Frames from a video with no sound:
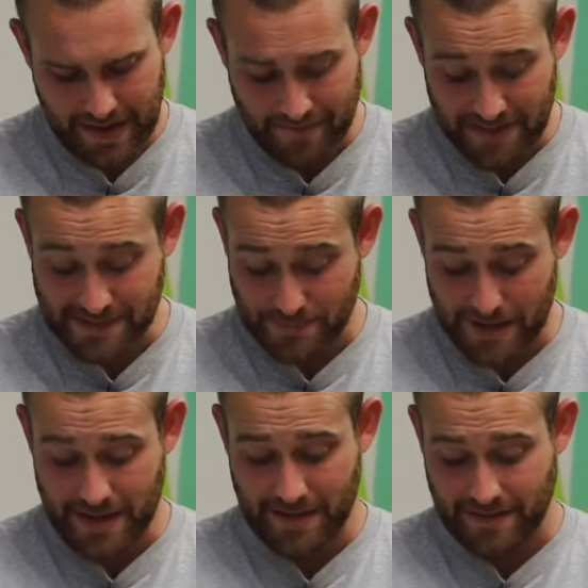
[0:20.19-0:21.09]
If I
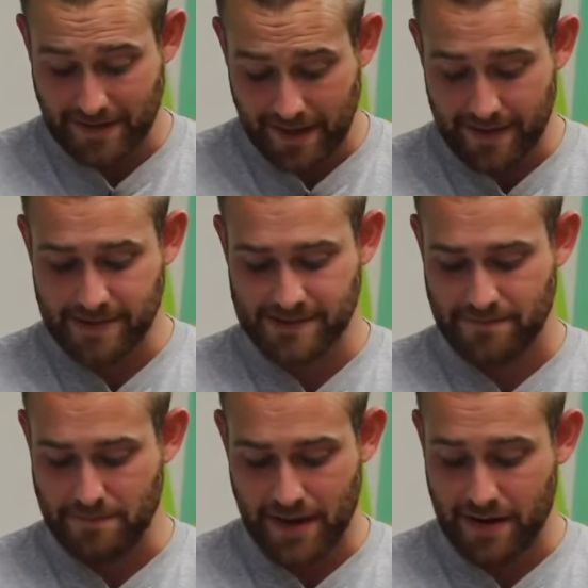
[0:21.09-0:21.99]
speak in the tongues
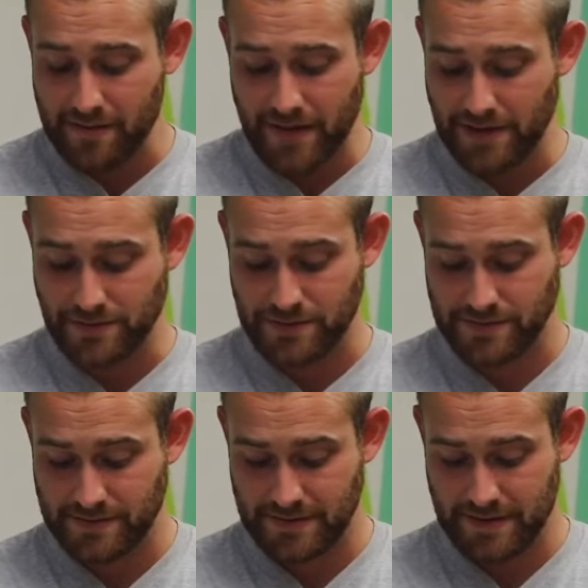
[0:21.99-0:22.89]
of men and of
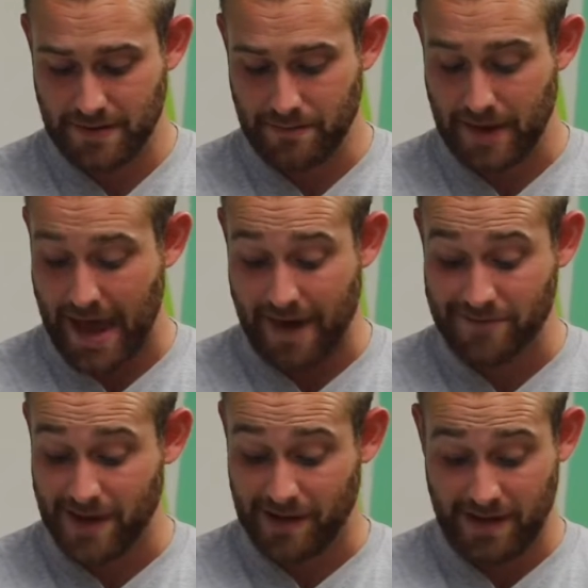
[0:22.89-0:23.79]
angels, but I have
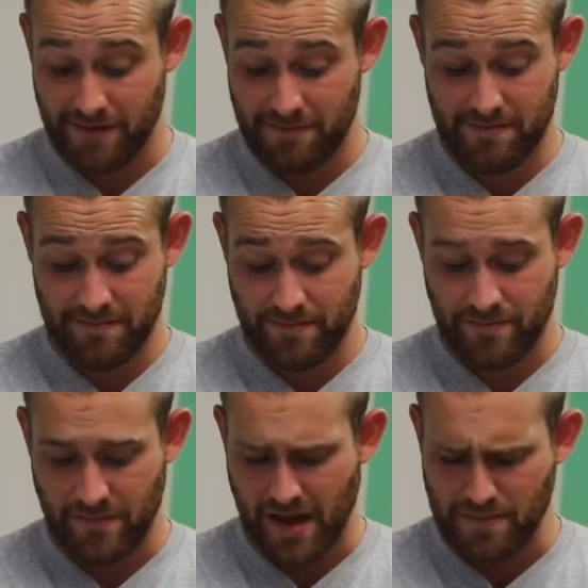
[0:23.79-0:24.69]
not love,
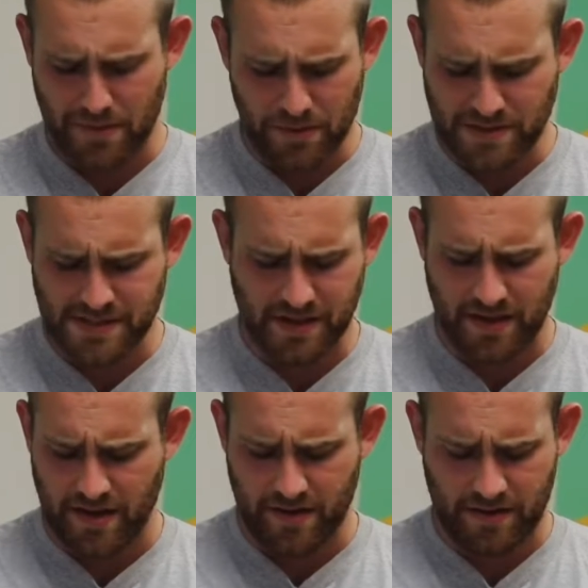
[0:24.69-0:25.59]
I am a noisy
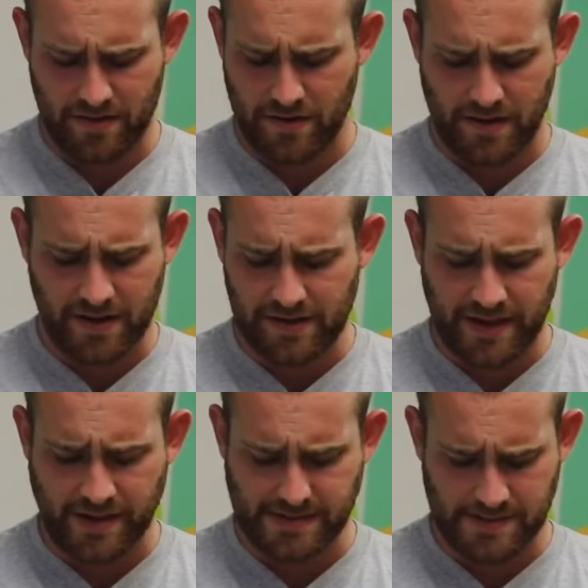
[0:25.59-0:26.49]
gong or a
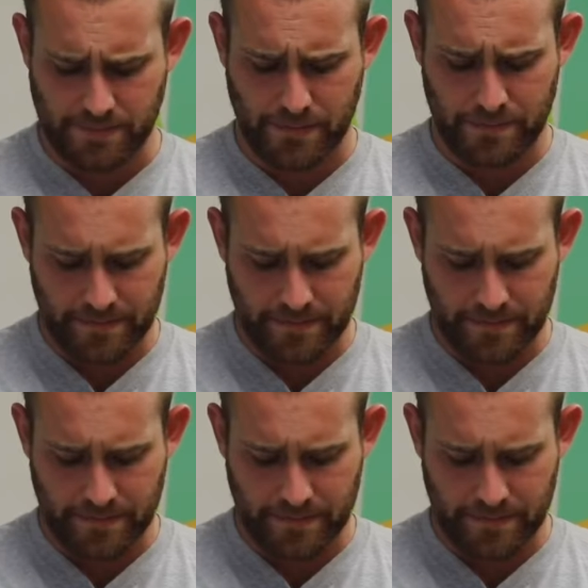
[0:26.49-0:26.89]
clanging cymbal.